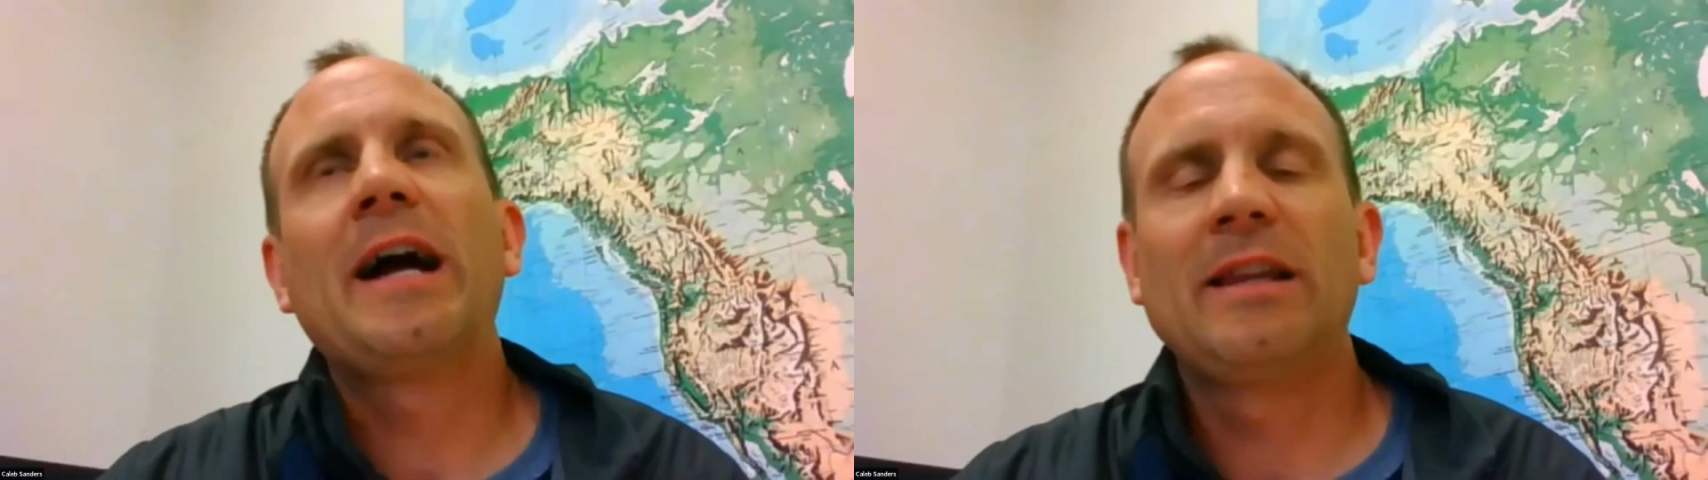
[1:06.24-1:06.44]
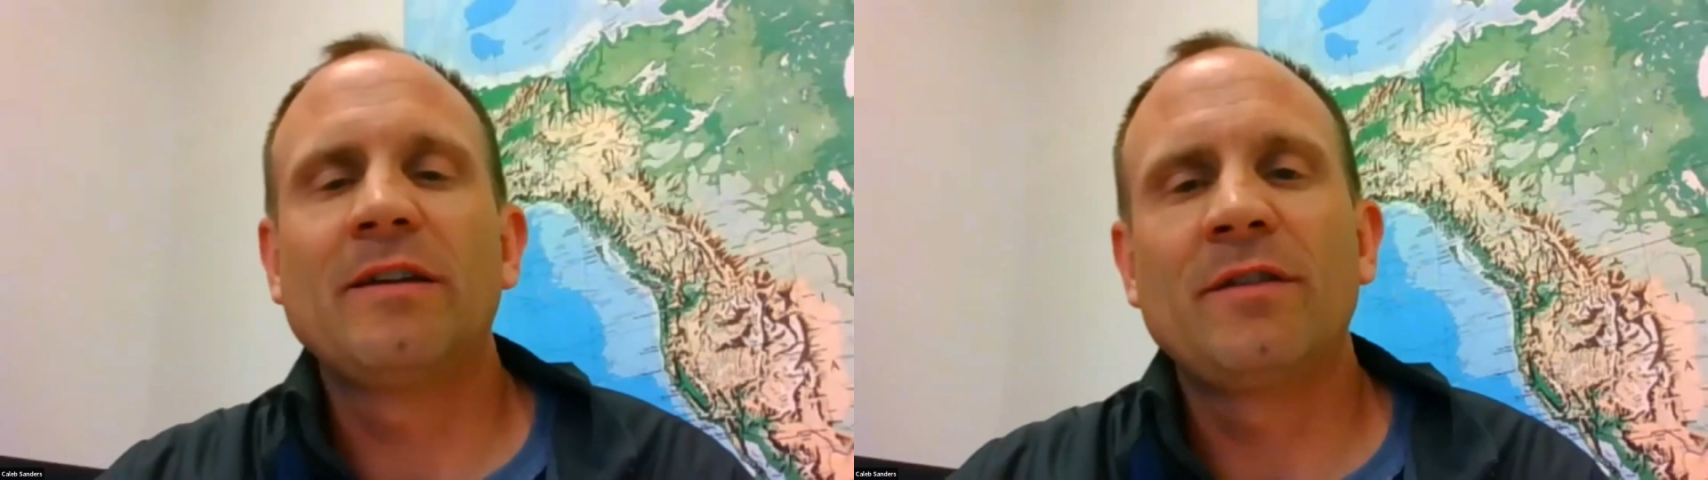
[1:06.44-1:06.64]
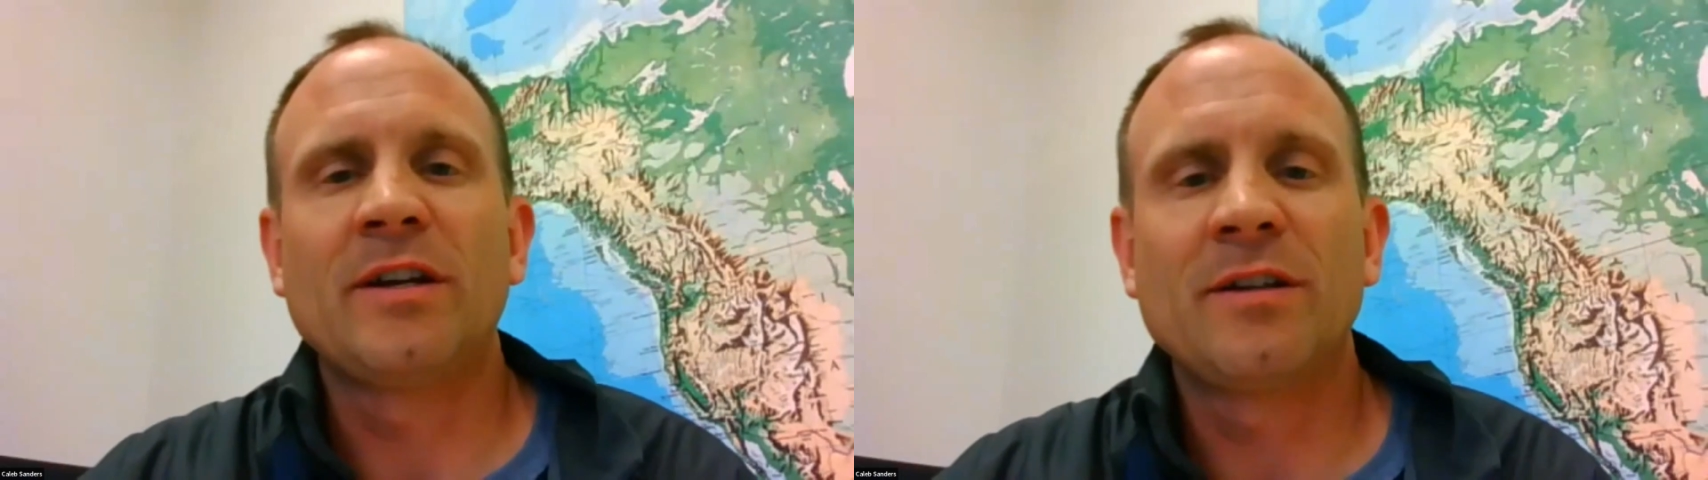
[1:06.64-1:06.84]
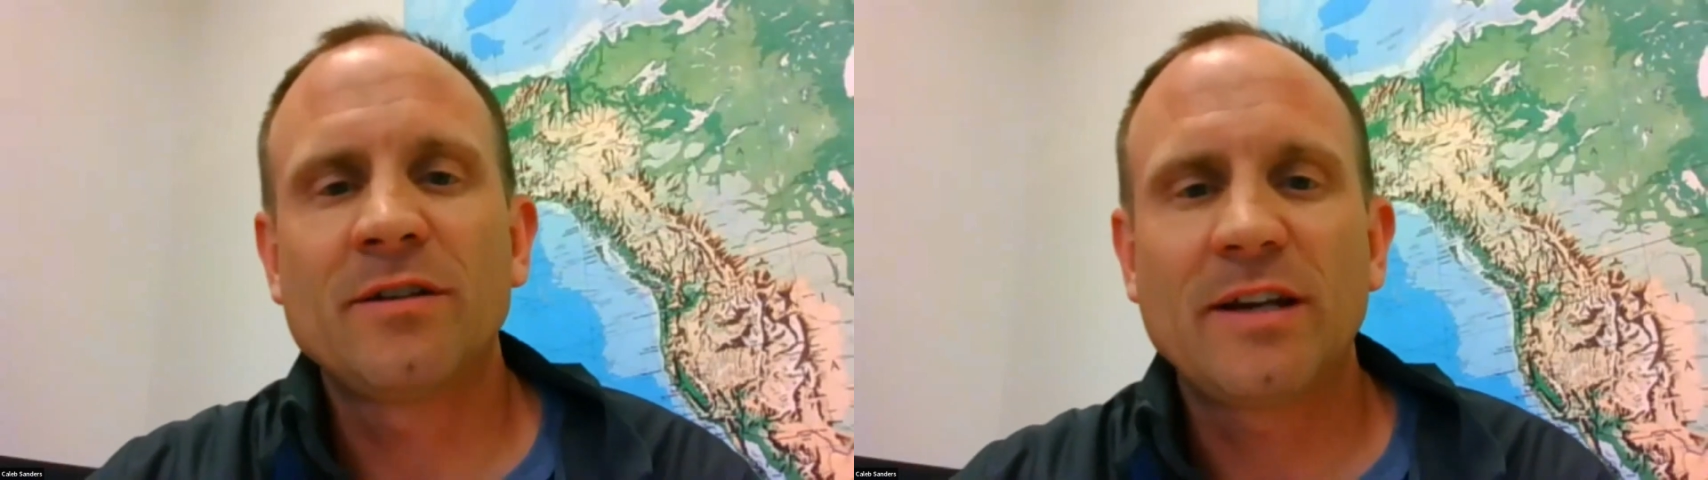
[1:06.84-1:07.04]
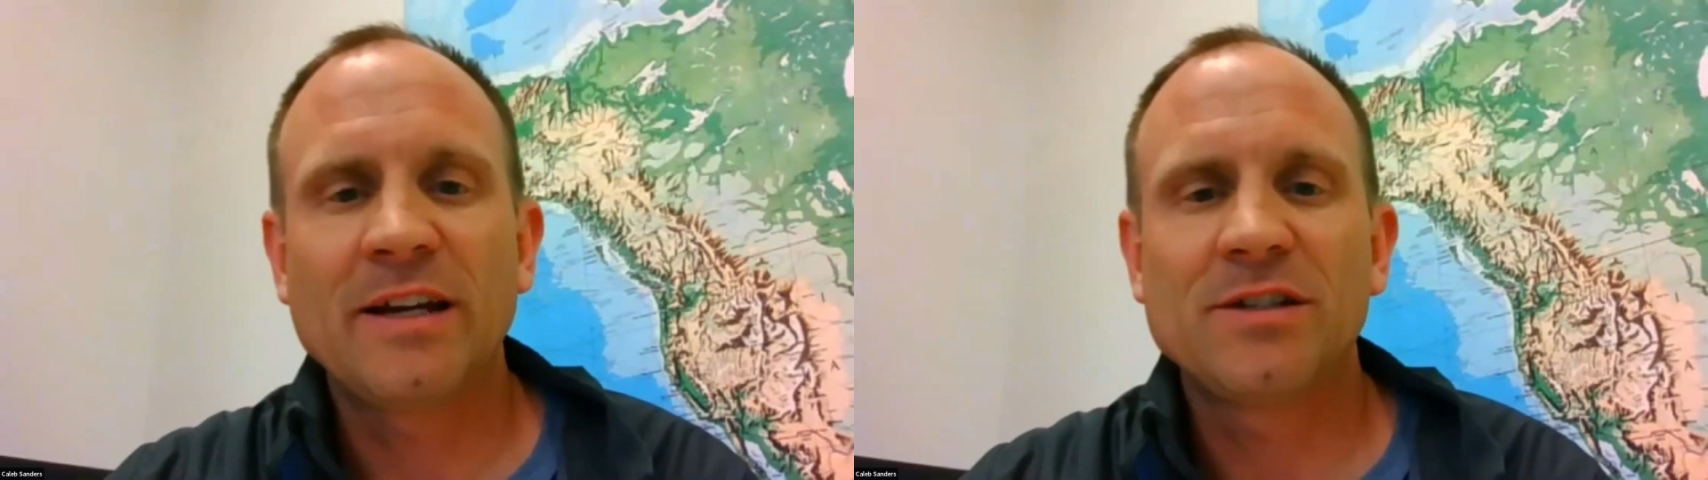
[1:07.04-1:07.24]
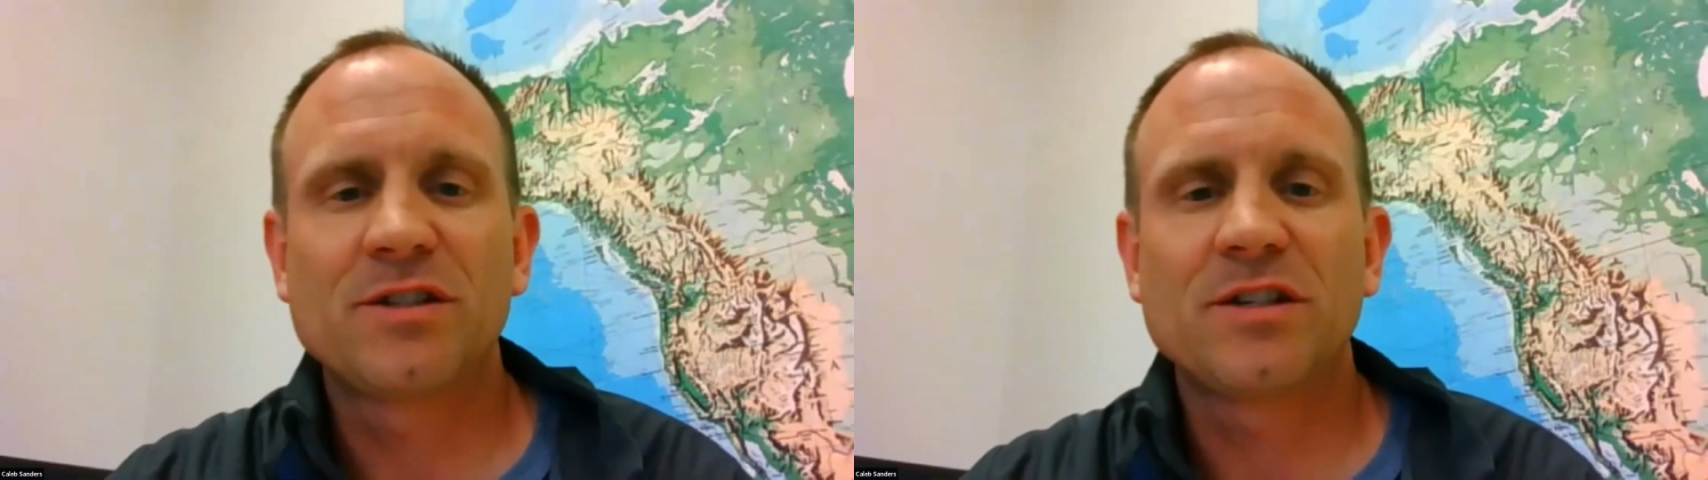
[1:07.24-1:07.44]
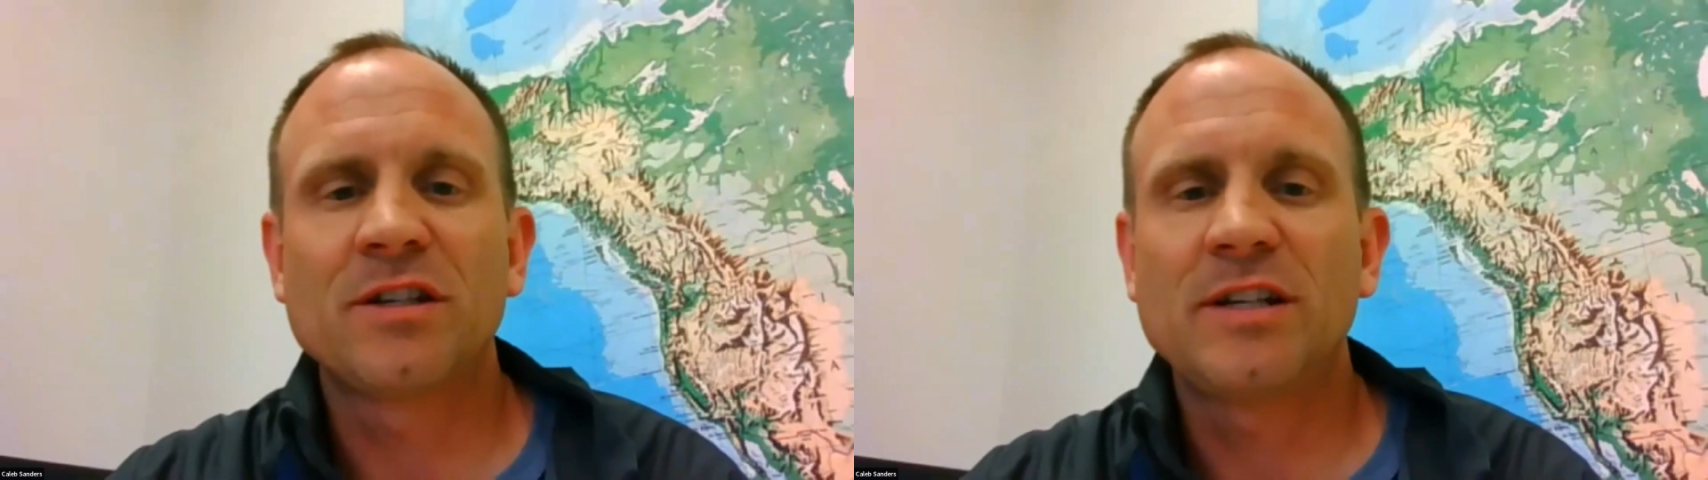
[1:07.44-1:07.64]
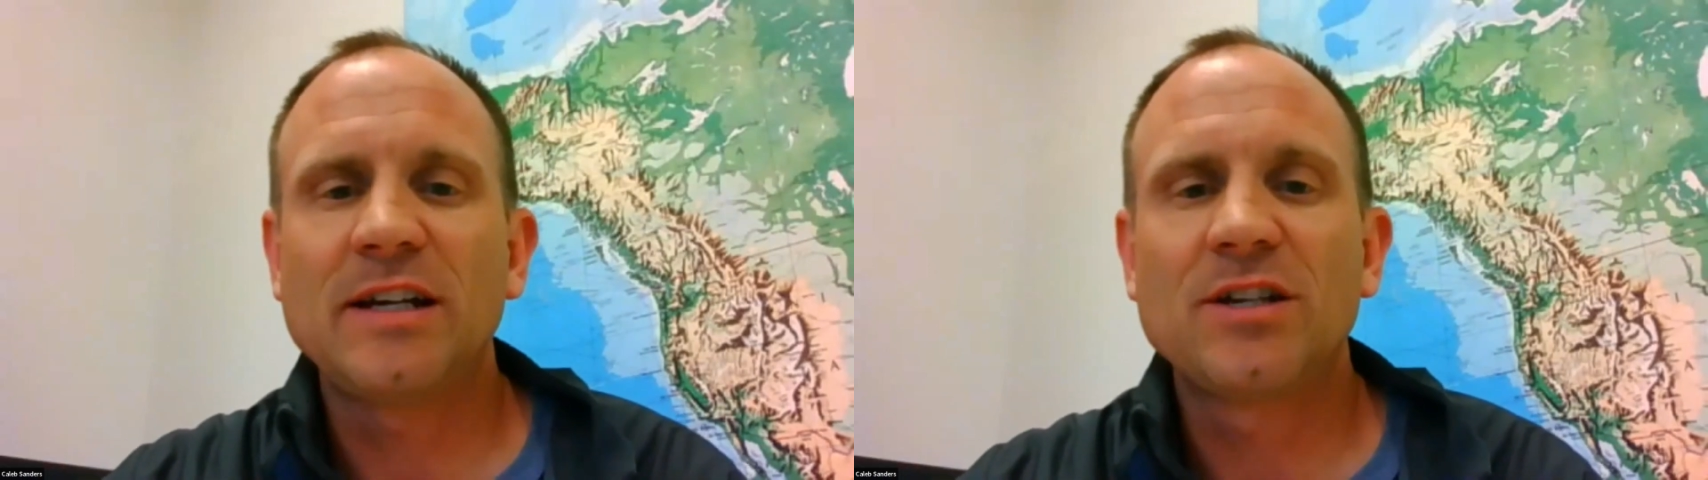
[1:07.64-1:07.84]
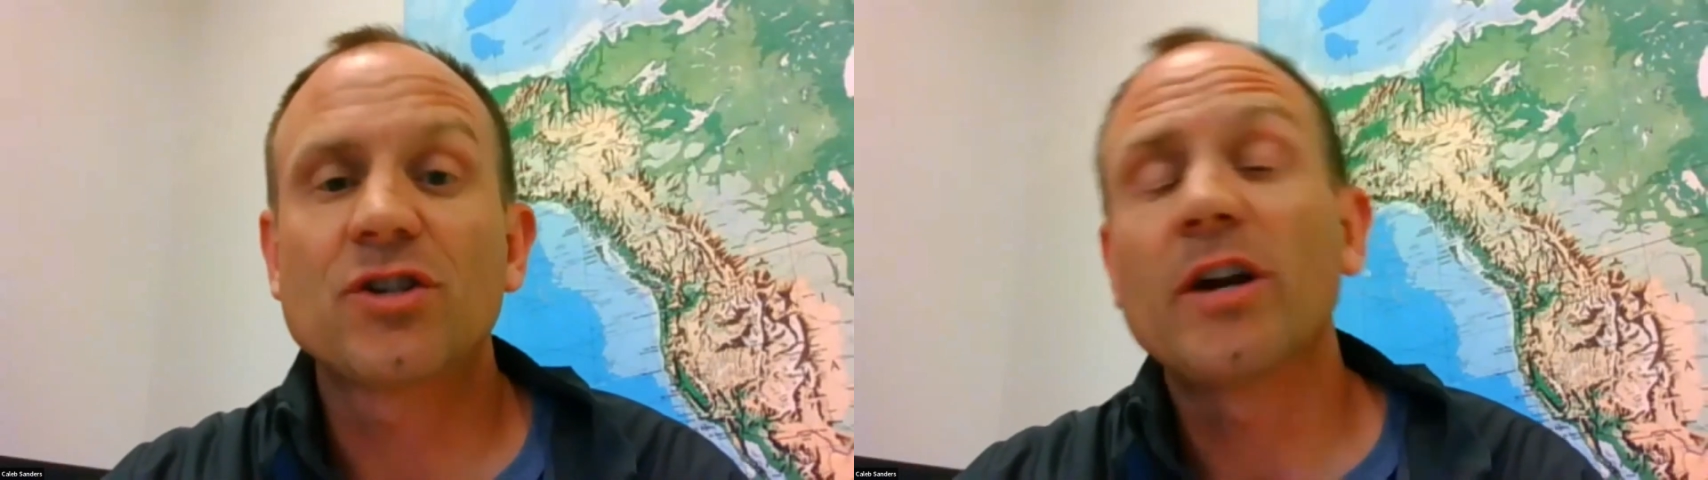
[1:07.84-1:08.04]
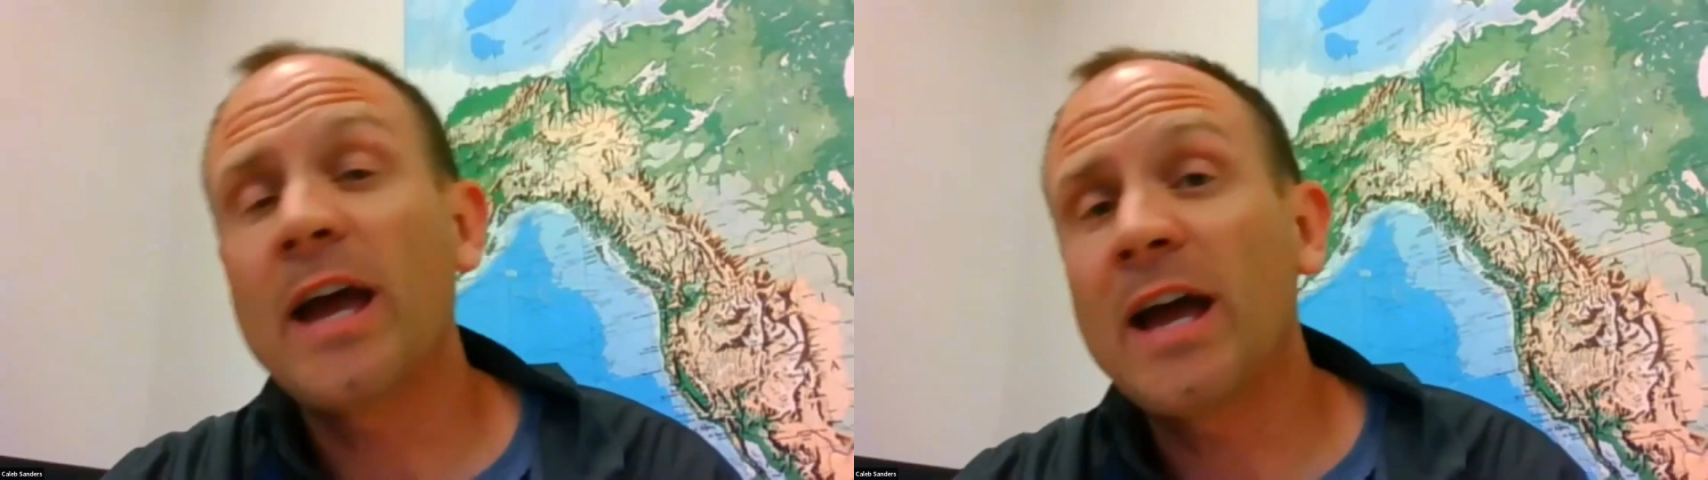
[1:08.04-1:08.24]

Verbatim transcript: that I live in, as a teacher